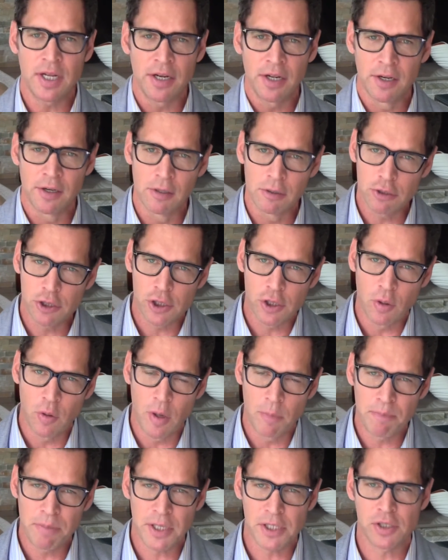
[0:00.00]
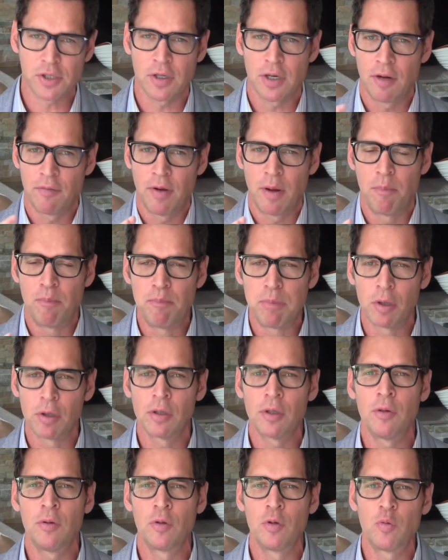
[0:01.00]
and it will show a picture of a
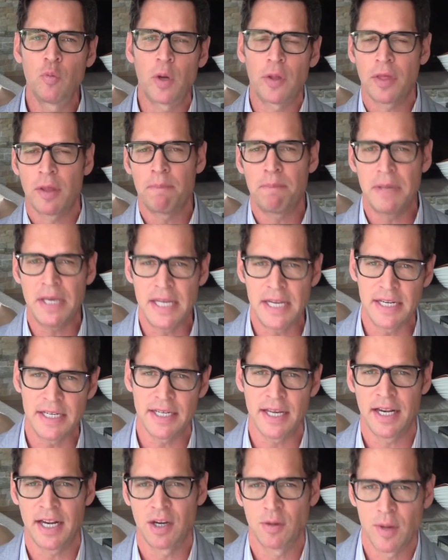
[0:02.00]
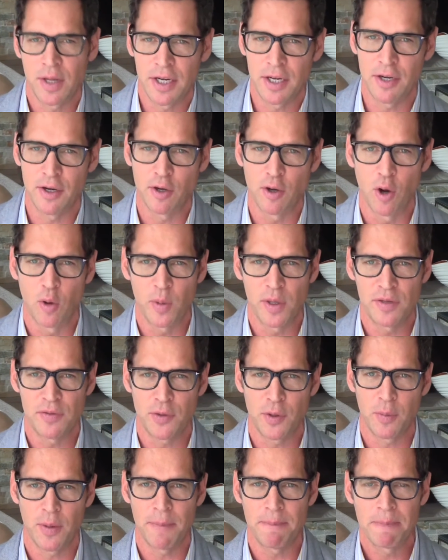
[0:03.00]
balloon with a pin getting ready to go
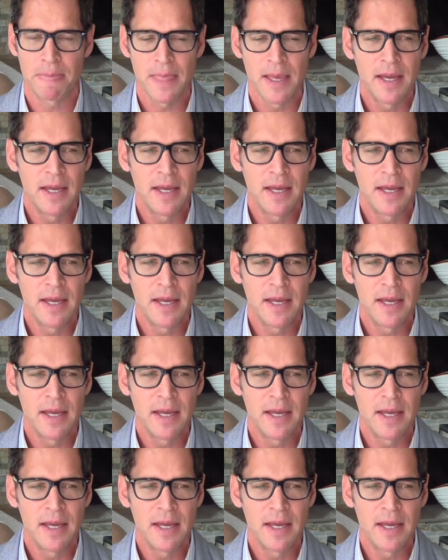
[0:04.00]
into it.